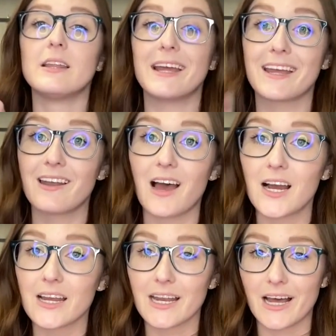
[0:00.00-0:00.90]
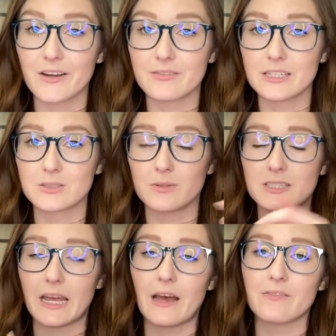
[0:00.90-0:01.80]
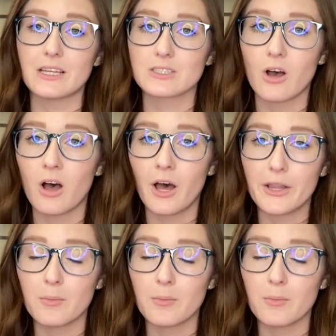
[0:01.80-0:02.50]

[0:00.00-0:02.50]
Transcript: they cannot get out of this once I have this on.